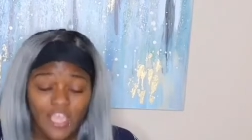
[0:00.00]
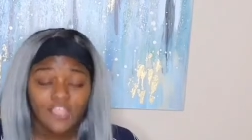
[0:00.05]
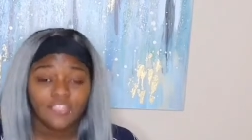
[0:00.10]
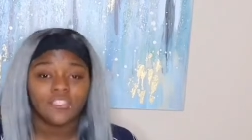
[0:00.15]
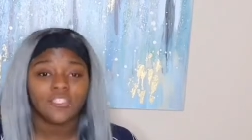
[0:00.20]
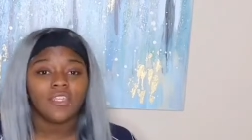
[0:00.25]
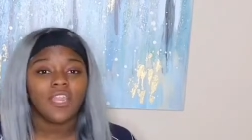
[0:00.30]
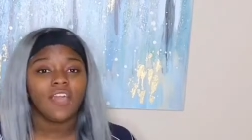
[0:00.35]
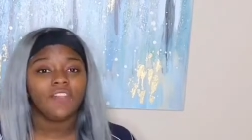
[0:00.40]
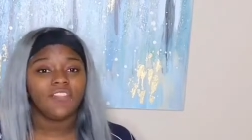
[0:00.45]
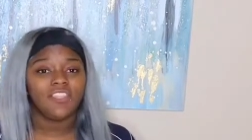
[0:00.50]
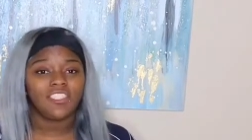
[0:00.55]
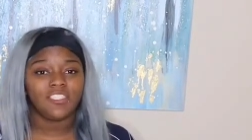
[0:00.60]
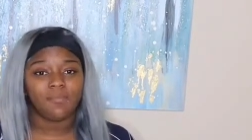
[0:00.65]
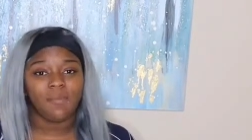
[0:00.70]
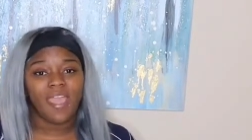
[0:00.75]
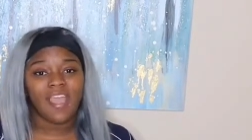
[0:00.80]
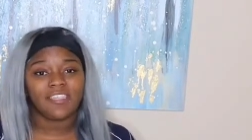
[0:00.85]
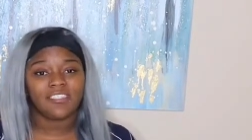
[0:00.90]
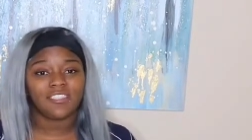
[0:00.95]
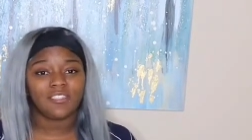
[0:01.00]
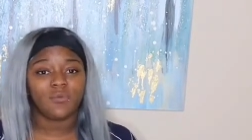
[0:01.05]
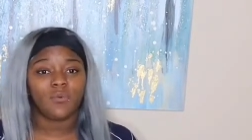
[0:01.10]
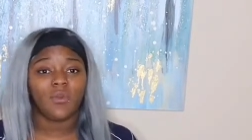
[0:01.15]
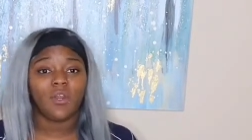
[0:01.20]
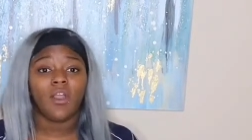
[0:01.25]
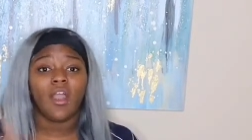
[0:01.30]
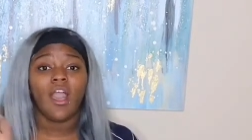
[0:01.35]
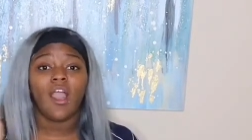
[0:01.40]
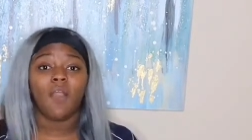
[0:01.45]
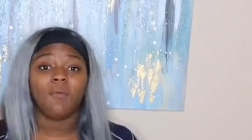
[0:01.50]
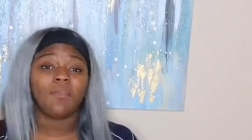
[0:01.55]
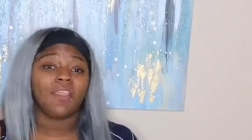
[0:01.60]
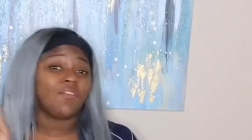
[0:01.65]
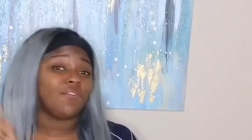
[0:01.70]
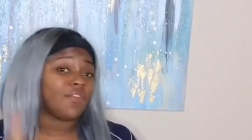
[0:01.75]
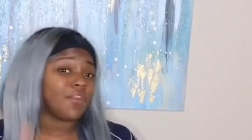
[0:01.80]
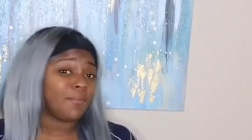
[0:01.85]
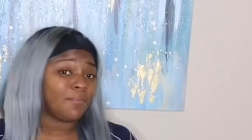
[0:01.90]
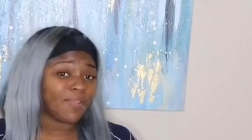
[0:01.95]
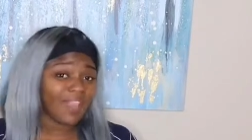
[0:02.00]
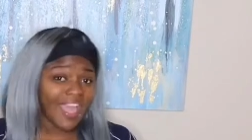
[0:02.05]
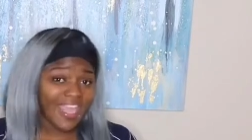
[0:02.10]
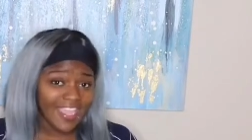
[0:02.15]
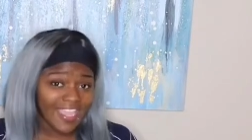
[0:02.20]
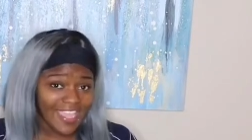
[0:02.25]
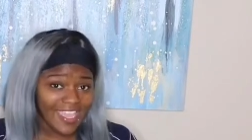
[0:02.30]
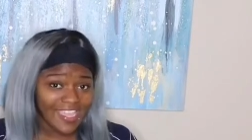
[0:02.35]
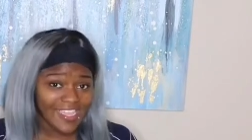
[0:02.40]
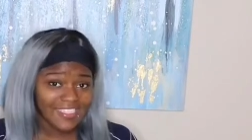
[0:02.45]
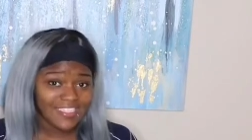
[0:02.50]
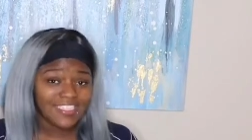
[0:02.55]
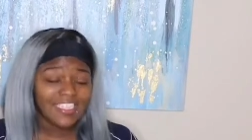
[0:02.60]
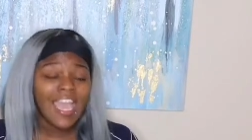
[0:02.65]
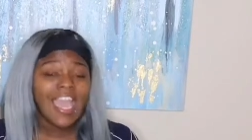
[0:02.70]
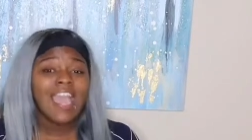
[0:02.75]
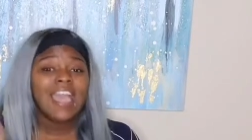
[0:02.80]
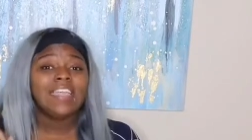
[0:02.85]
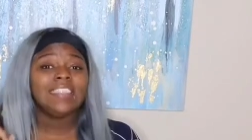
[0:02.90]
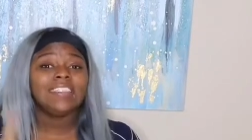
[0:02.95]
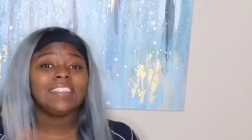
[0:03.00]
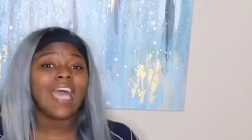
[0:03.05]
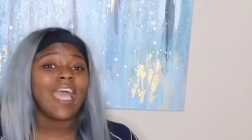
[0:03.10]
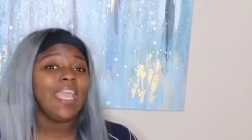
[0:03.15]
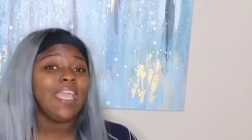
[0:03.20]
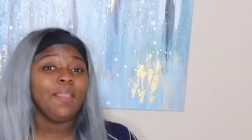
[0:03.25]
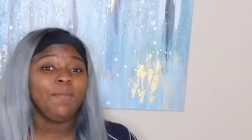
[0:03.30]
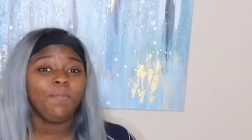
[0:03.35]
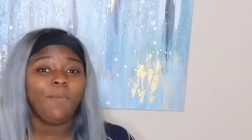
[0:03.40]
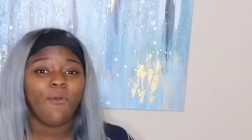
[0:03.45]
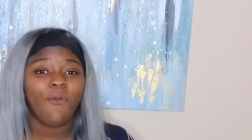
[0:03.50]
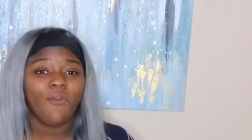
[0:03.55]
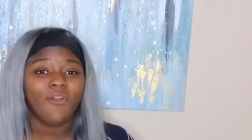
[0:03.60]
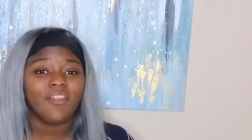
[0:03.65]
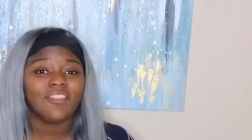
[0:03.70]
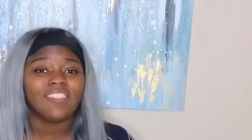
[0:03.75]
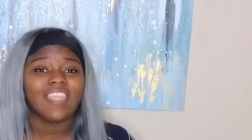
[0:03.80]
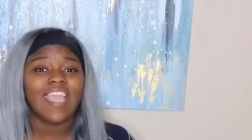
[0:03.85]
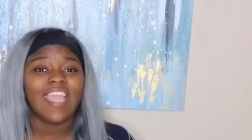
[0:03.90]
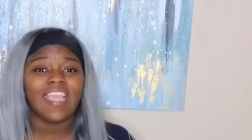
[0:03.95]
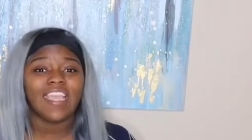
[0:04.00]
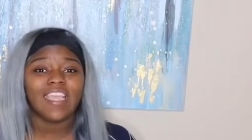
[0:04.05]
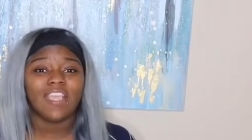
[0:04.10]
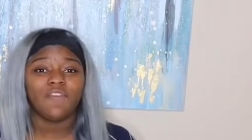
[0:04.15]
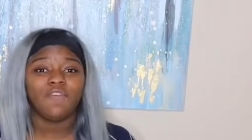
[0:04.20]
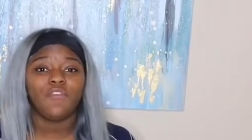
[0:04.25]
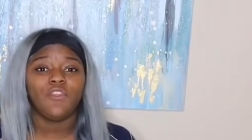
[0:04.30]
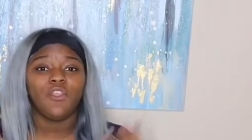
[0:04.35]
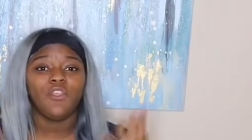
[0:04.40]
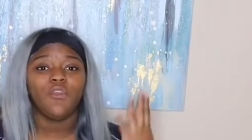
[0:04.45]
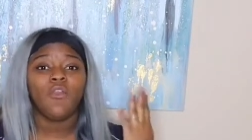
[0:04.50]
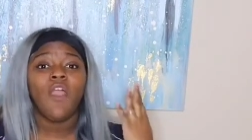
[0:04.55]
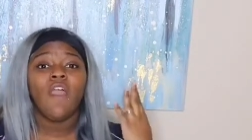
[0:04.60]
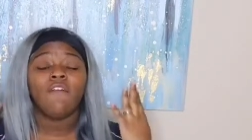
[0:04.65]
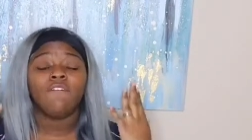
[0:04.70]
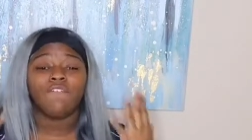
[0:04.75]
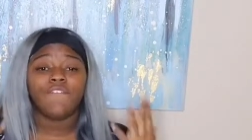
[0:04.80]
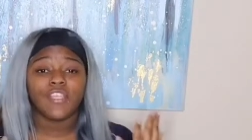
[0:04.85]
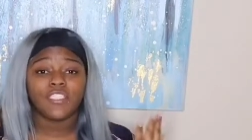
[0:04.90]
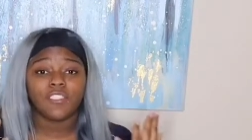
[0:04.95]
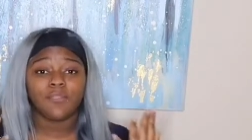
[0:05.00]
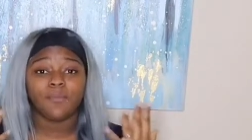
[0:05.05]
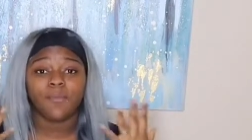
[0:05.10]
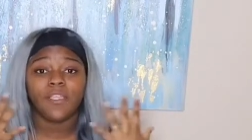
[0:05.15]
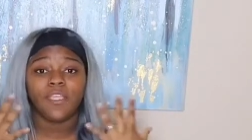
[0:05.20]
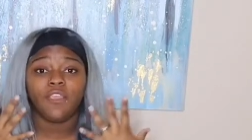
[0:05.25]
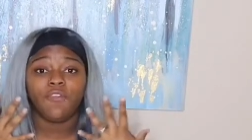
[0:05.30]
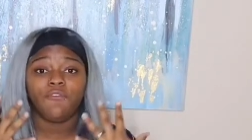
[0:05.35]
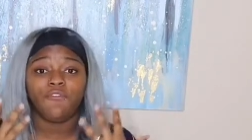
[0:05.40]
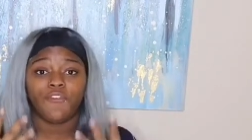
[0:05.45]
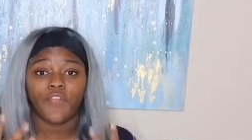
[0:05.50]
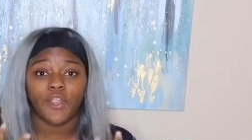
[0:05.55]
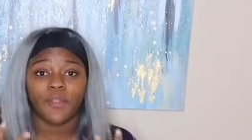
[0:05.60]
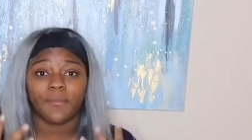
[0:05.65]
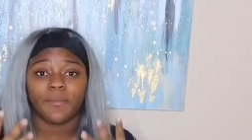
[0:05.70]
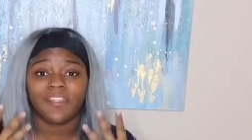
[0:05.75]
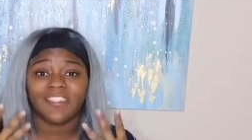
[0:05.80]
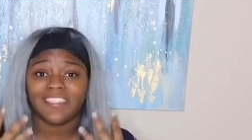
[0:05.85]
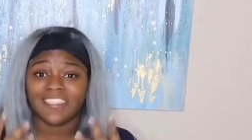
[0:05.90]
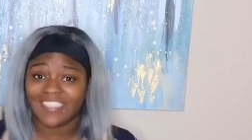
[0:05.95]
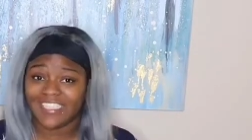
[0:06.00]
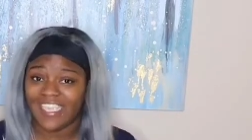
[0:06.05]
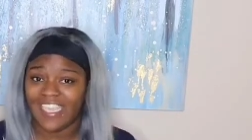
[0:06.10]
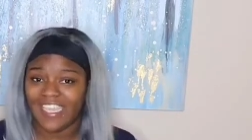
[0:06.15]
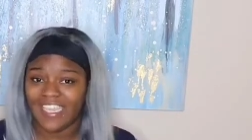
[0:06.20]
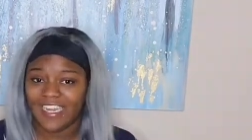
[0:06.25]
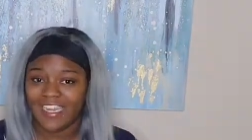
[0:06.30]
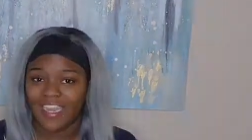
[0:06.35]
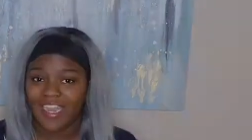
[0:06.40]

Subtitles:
So now this mask will help get rid of blackheads, tighten pores, and give you visibly firmer skin.